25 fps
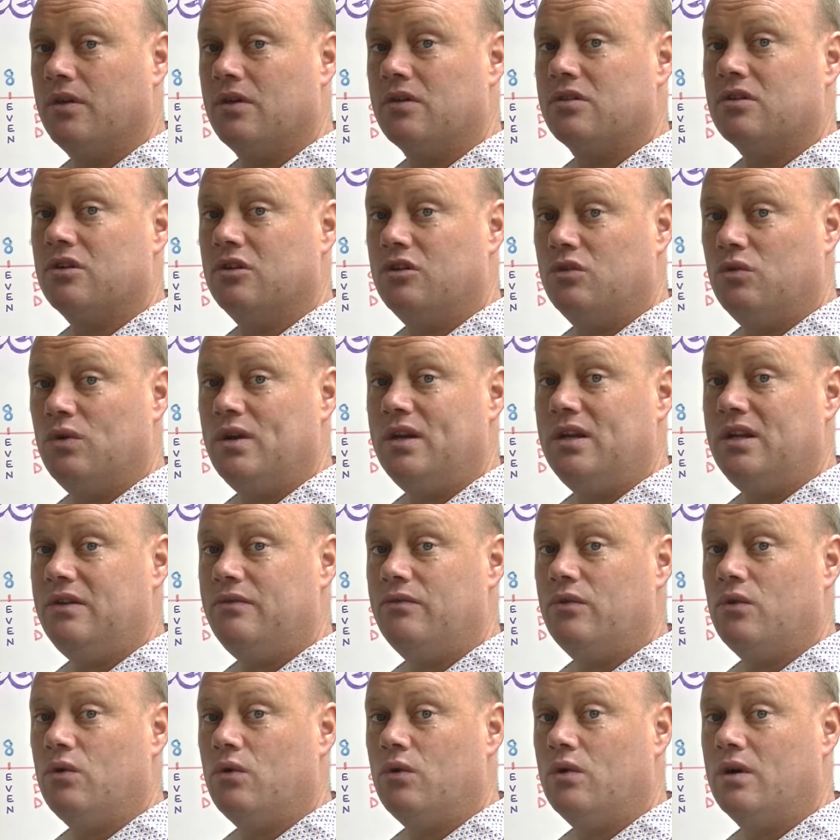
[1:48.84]
So
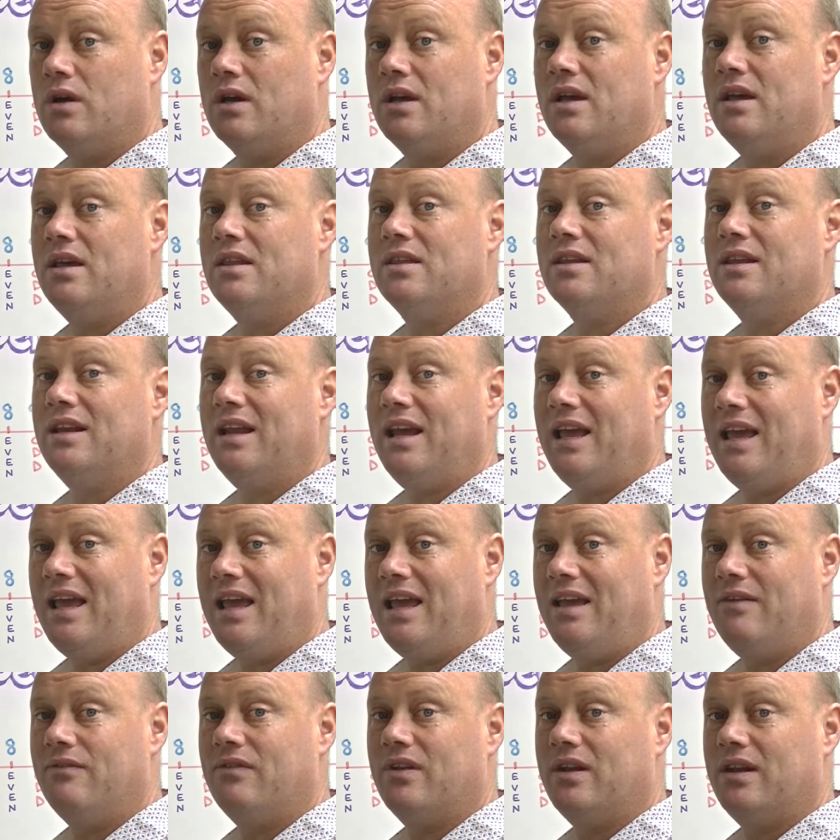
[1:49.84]
24 is an
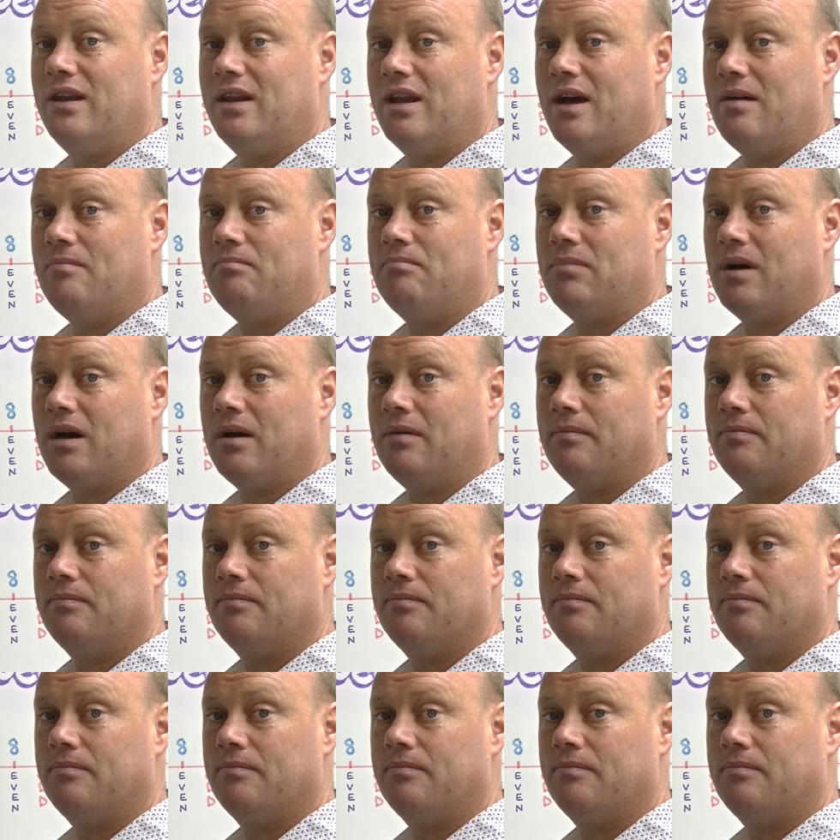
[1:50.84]
even number.